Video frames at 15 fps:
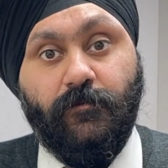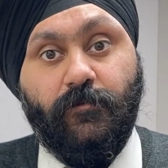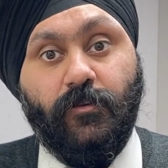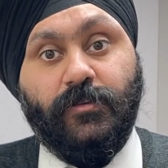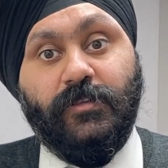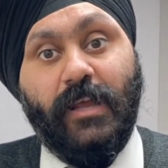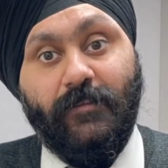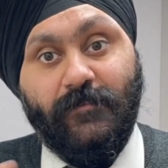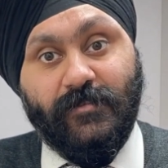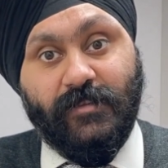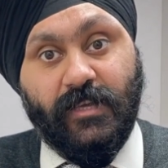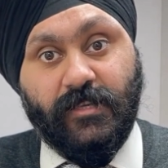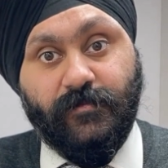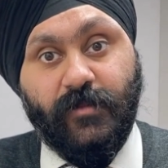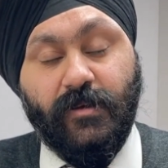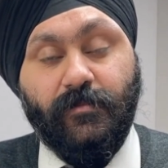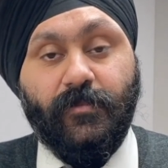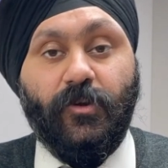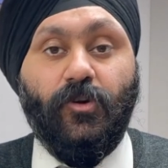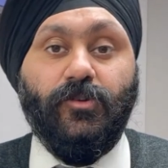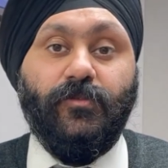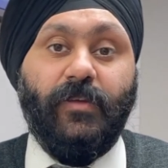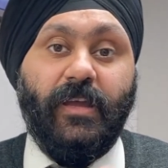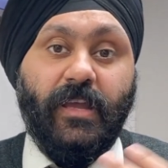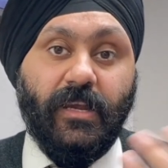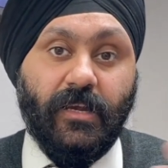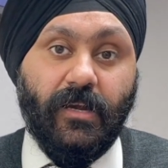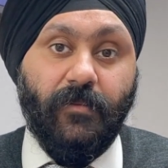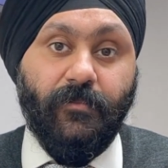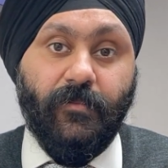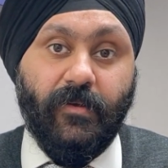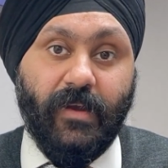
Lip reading: for self-assessment because of the